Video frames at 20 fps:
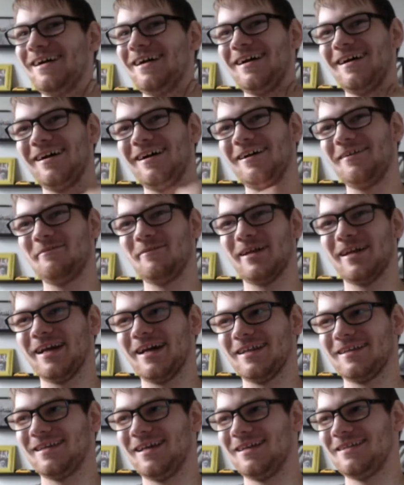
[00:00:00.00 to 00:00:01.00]
oh my
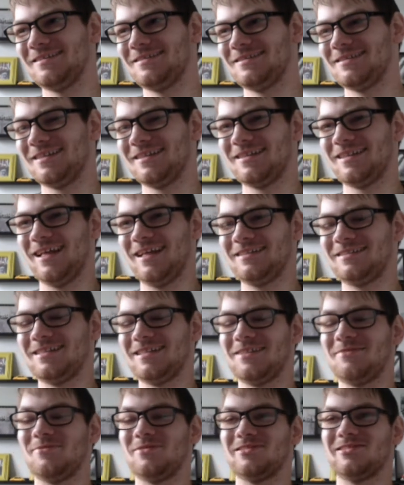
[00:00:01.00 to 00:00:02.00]
god, that shit, that
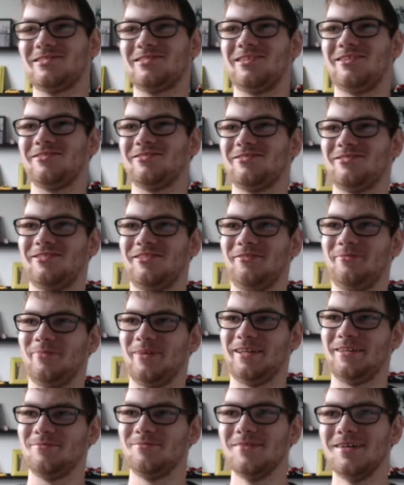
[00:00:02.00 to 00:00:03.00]
shit was so
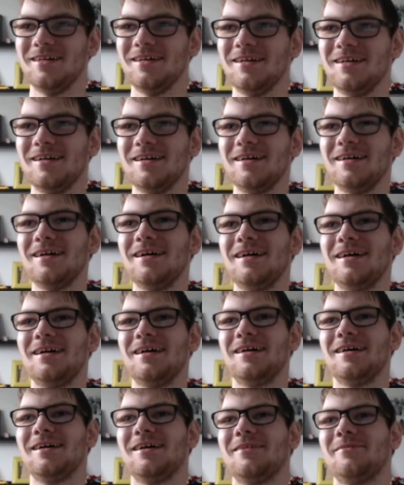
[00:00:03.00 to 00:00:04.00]
stupid.
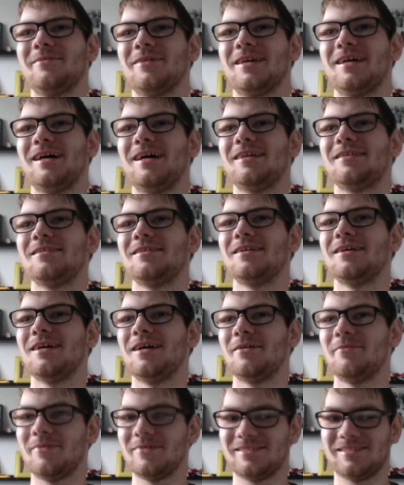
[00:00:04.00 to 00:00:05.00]
Oh my god.
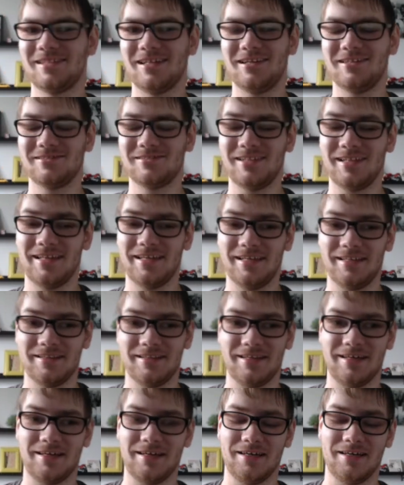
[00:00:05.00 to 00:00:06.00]
But seriously,
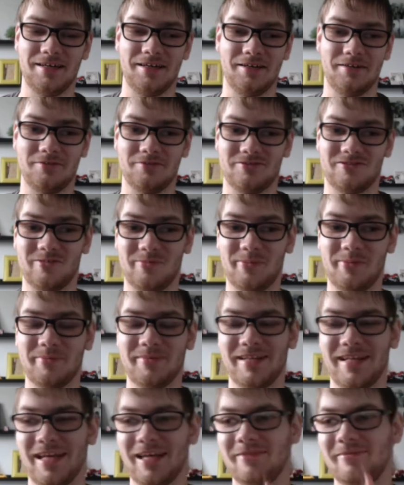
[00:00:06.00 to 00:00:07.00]
the
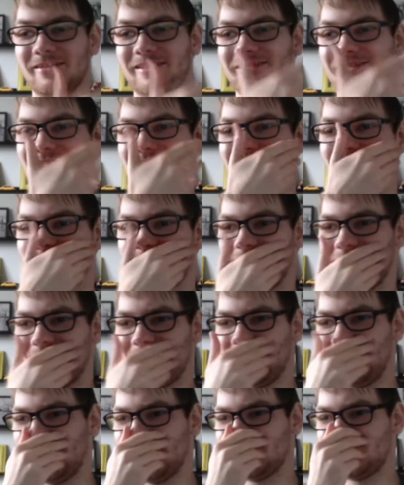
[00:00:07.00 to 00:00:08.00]
Superman animated series, The
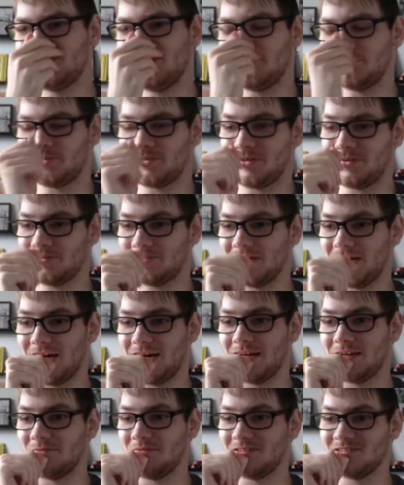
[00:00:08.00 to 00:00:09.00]
Last Son of
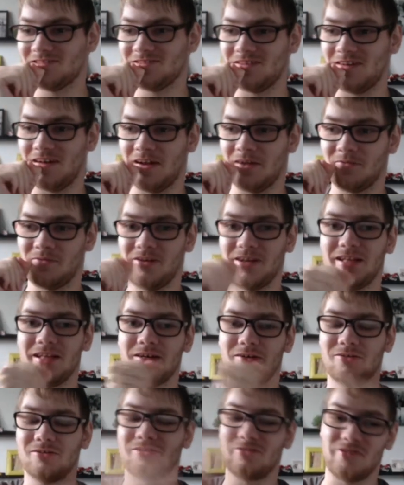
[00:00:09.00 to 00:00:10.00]
Krypton, was a
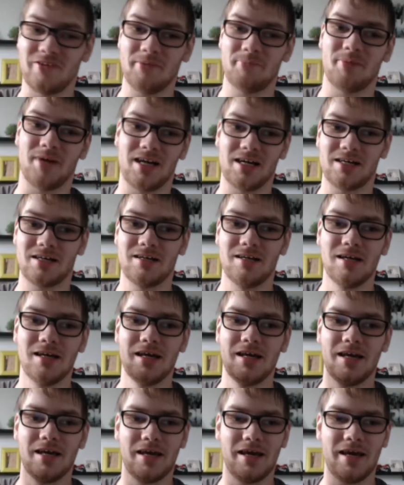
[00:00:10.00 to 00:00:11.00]
really good three-parter.
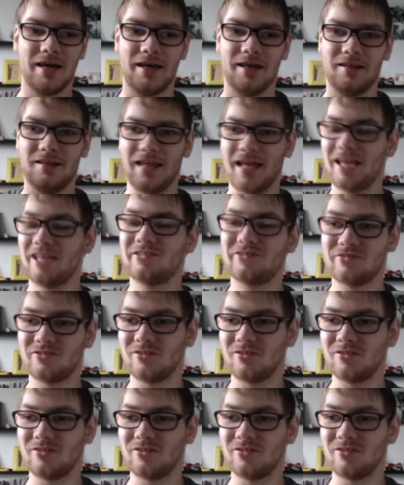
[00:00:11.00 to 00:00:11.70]
Uh, Lex,